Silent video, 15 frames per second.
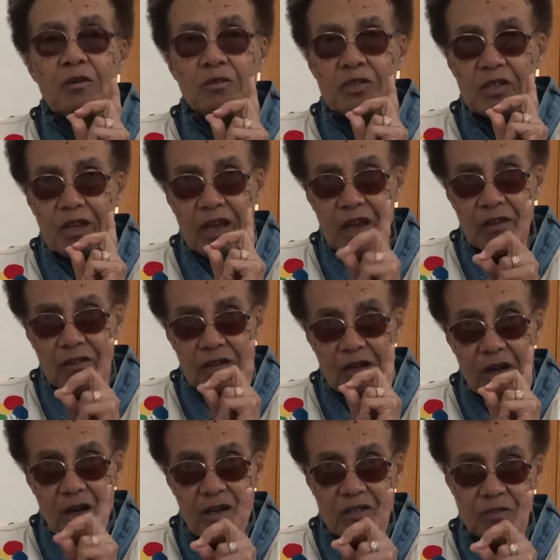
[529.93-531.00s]
It was a Catholic
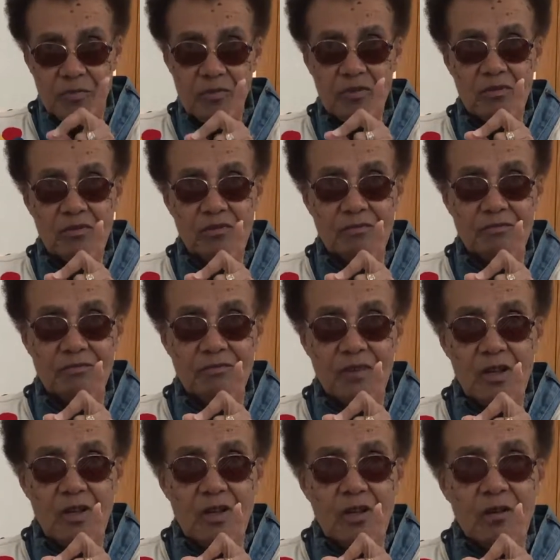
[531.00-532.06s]
hospital.
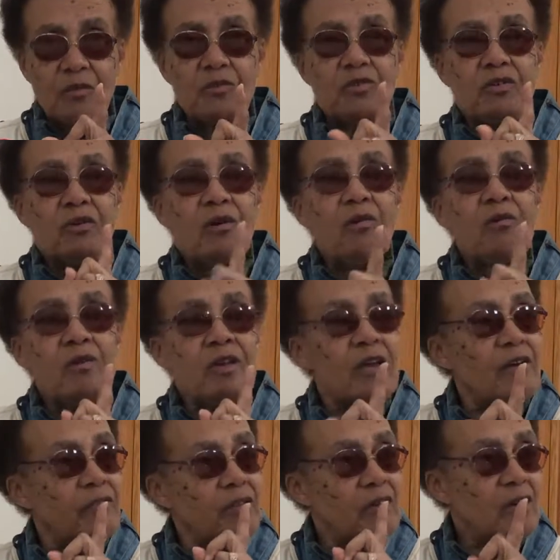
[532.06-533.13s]
It was an old
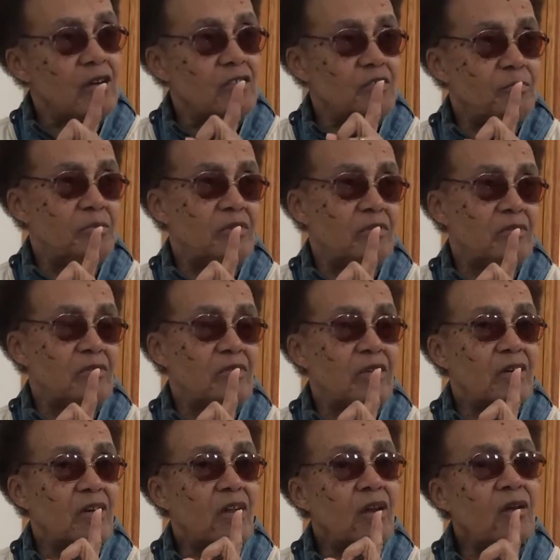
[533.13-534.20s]
Catholic hospital
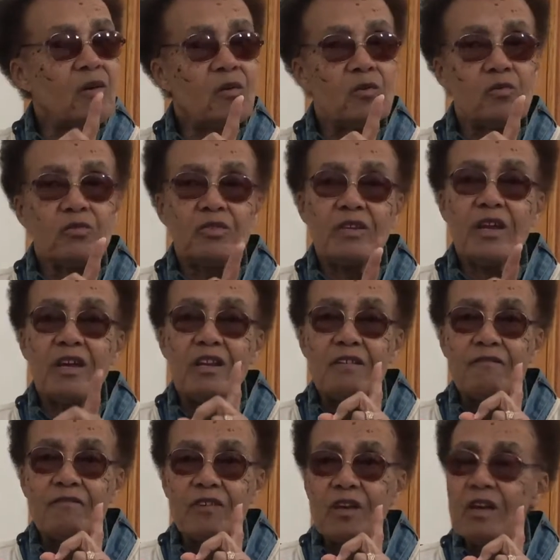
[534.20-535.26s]
that closed,
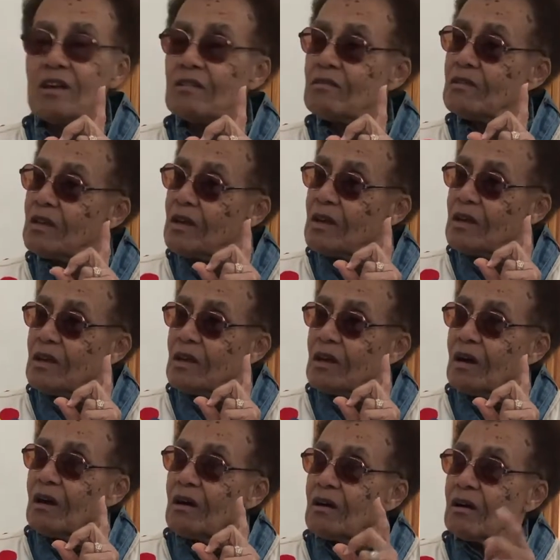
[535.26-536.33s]
and
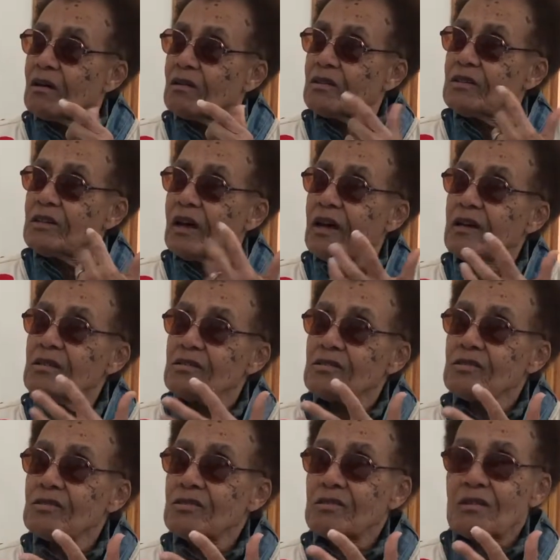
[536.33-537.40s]
the
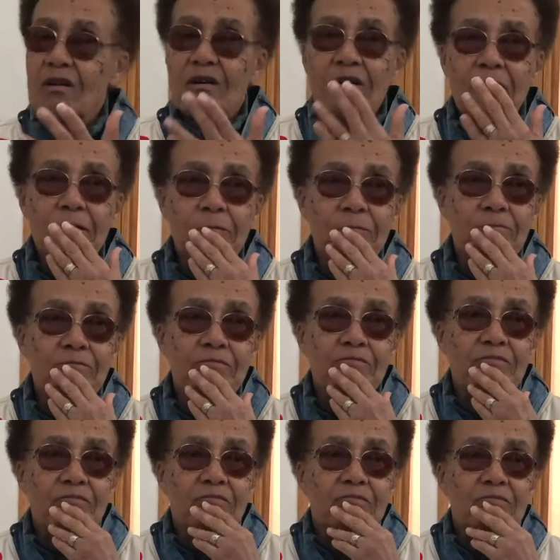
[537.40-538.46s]
diocese
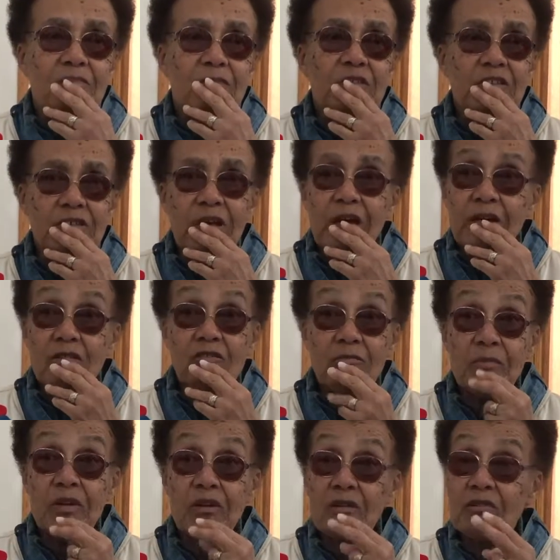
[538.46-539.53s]
decided to
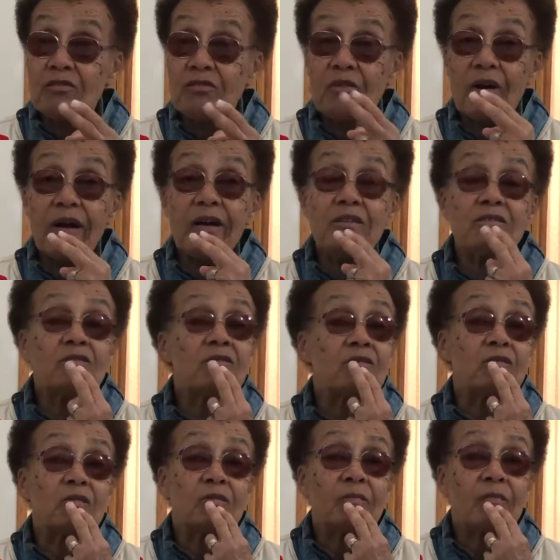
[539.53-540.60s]
make it into a high school.